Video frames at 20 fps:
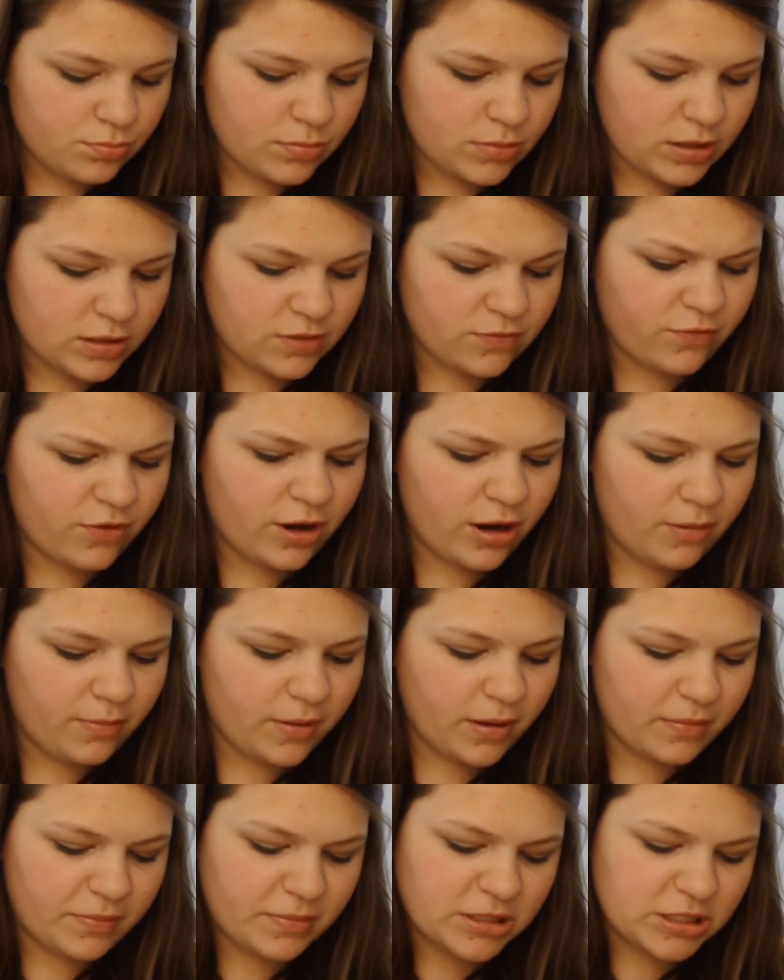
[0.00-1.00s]
It's very
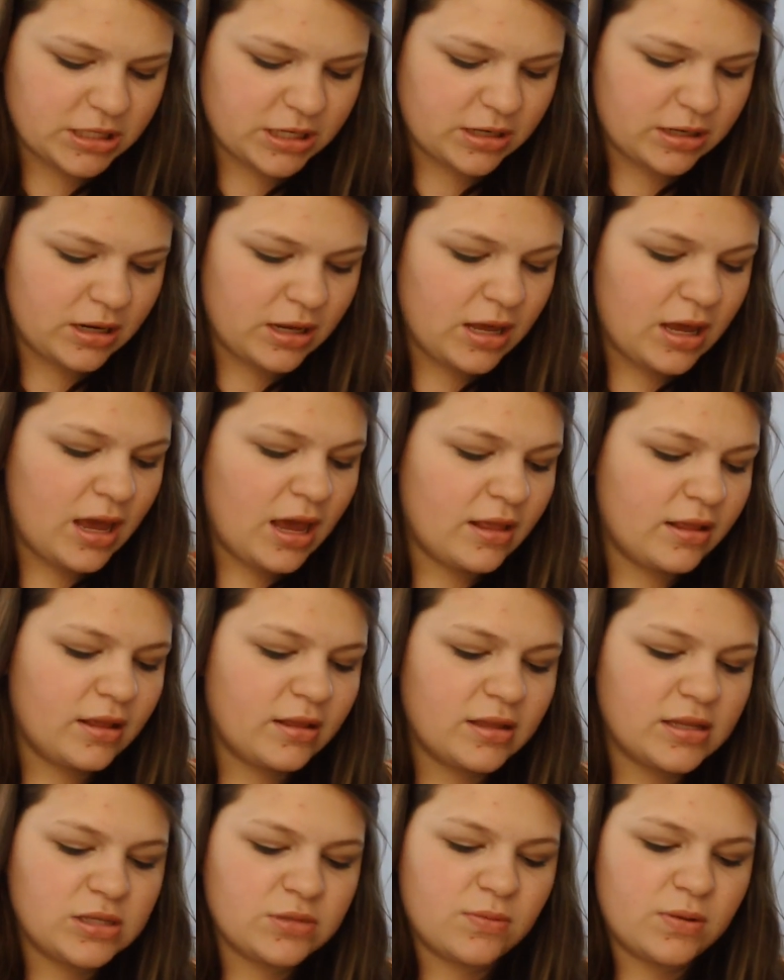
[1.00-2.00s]
pigmented. And
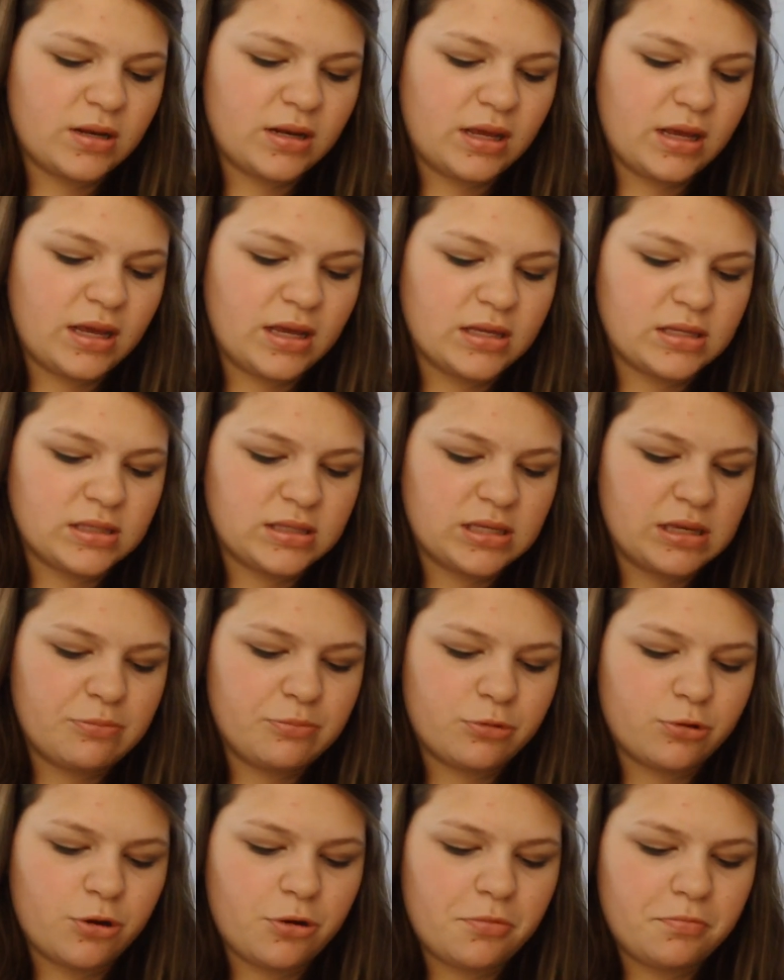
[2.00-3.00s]
this one is Deep
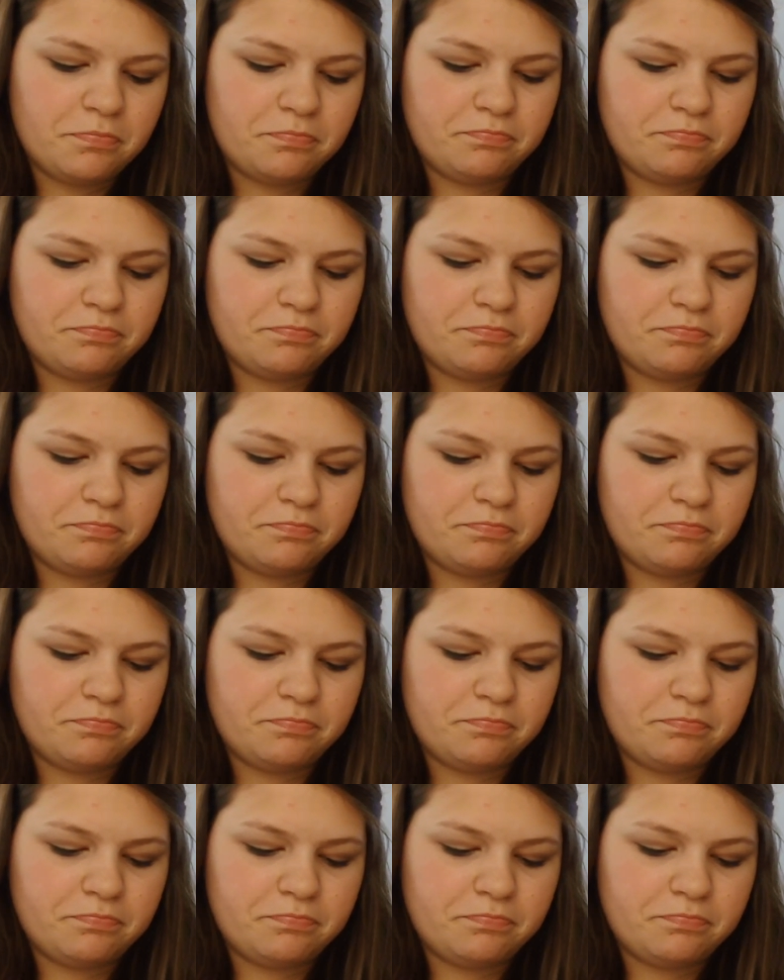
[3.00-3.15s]
Throat.